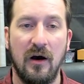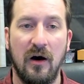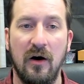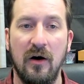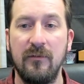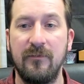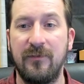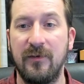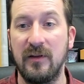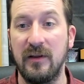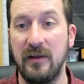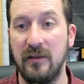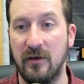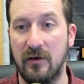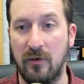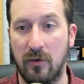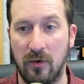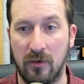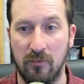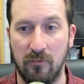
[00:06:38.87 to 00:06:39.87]
Hopefully,
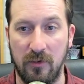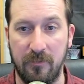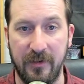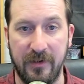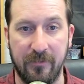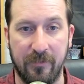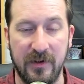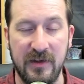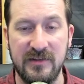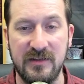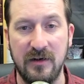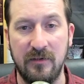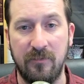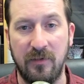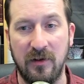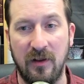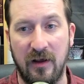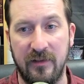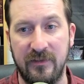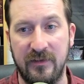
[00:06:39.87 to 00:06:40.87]
the court will be
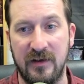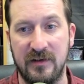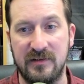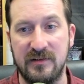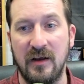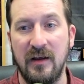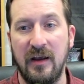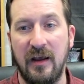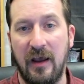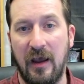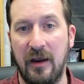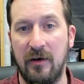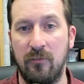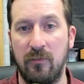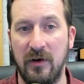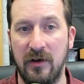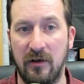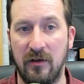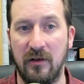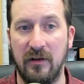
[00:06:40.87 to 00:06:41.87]
reasonable on this and
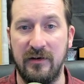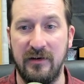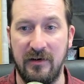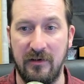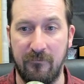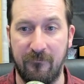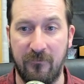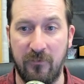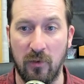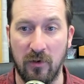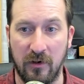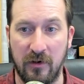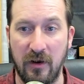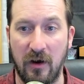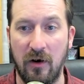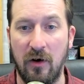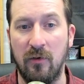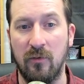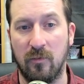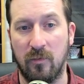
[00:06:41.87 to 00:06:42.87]
will
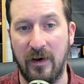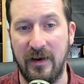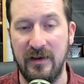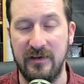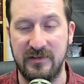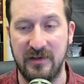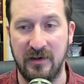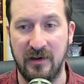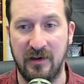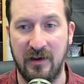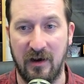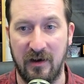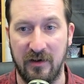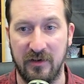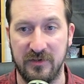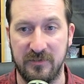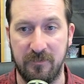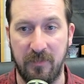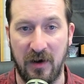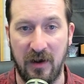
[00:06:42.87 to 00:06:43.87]
forego raising
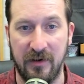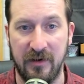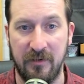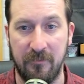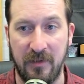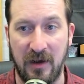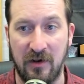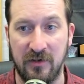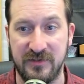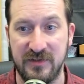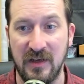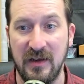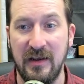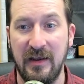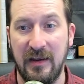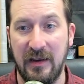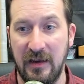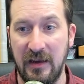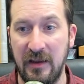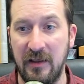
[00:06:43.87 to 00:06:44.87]
Kyle's bond amounts
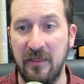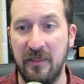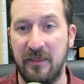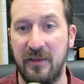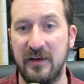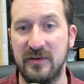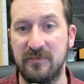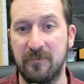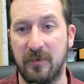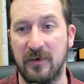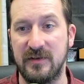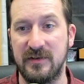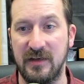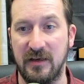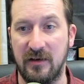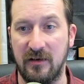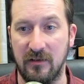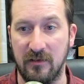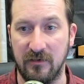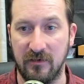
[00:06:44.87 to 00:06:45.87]
in this
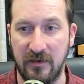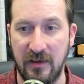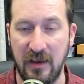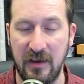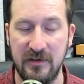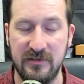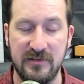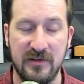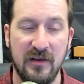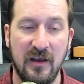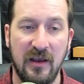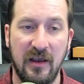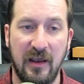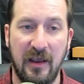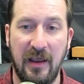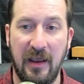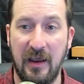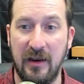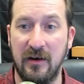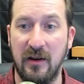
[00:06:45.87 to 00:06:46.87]
particular case
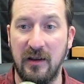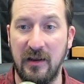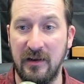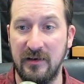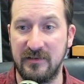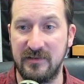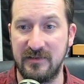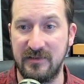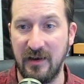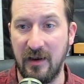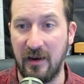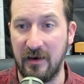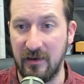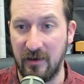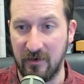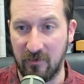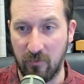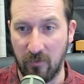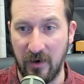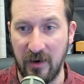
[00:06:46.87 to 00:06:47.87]
and instead
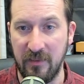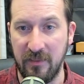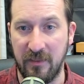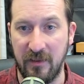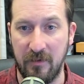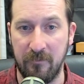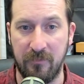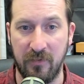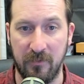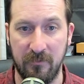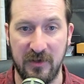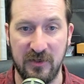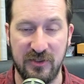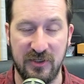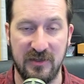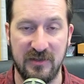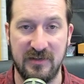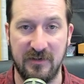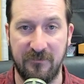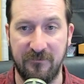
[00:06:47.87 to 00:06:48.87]
grant them
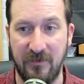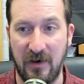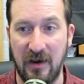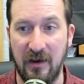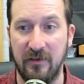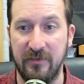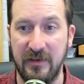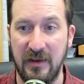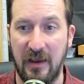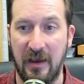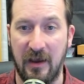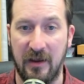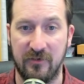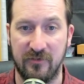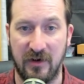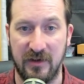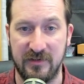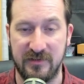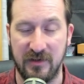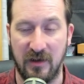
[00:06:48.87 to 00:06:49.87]
permission to file the
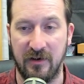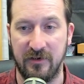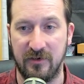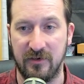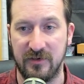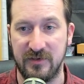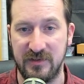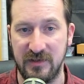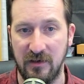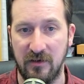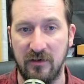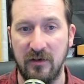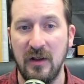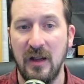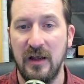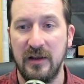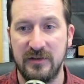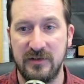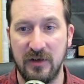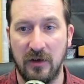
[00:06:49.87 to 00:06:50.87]
address under seal
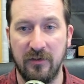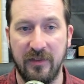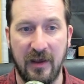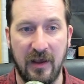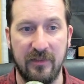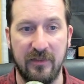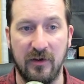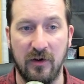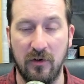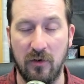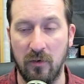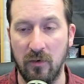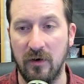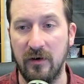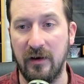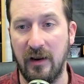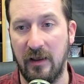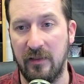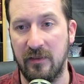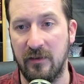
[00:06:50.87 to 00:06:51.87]
so that the
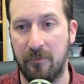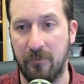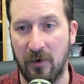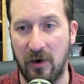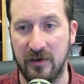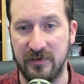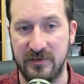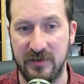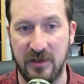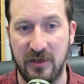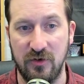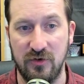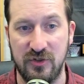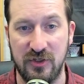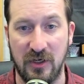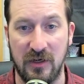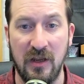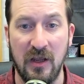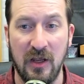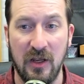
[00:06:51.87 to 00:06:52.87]
court and the
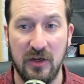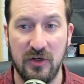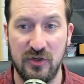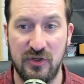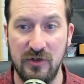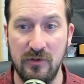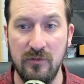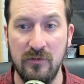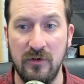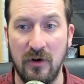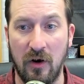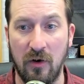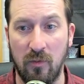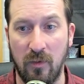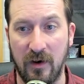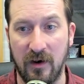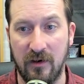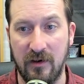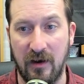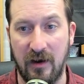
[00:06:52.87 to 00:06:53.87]
prosecution do know
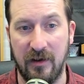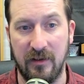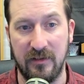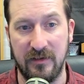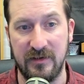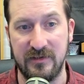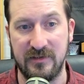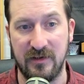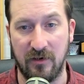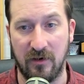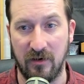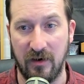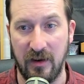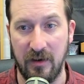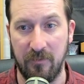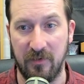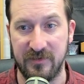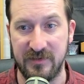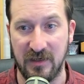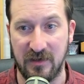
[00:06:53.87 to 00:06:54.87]
where Kyle is and are
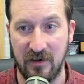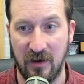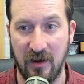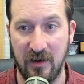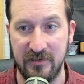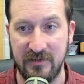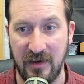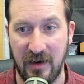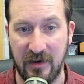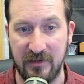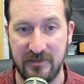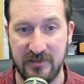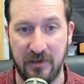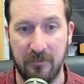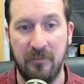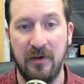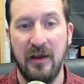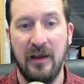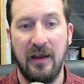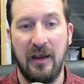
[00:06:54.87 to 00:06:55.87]
able to contact
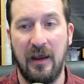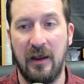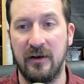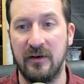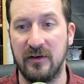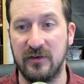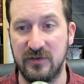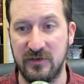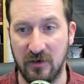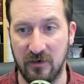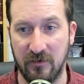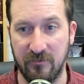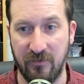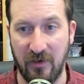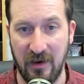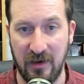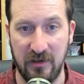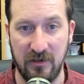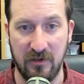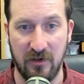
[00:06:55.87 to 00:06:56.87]
him and serve
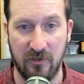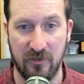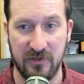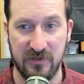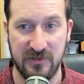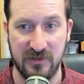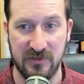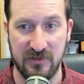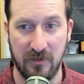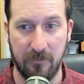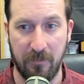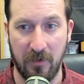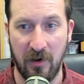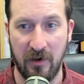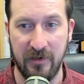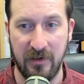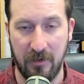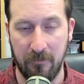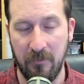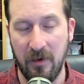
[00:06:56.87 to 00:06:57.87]
any notices
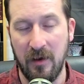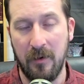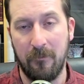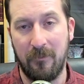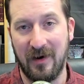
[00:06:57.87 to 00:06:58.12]
upon him.